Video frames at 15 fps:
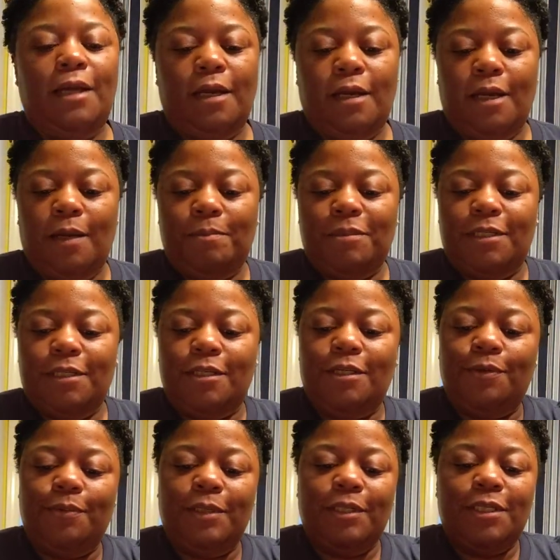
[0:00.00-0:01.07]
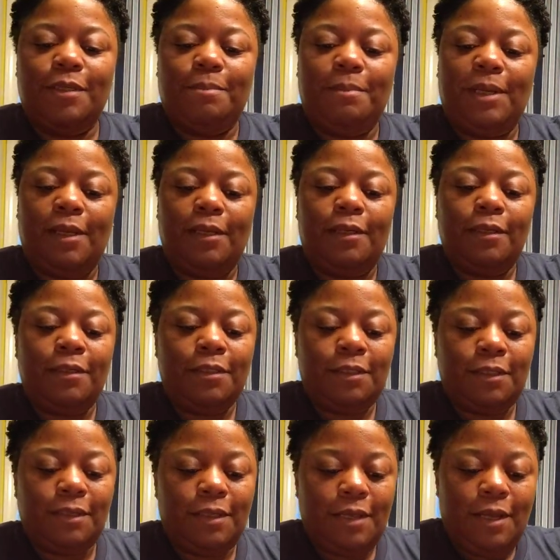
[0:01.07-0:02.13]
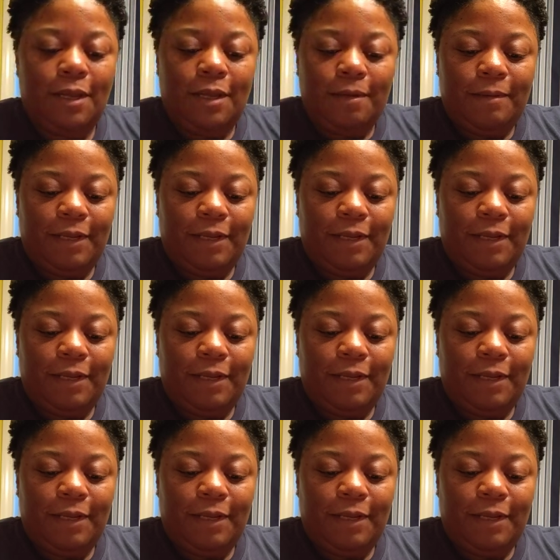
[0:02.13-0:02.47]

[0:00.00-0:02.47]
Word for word: and I'm just doing some mailings,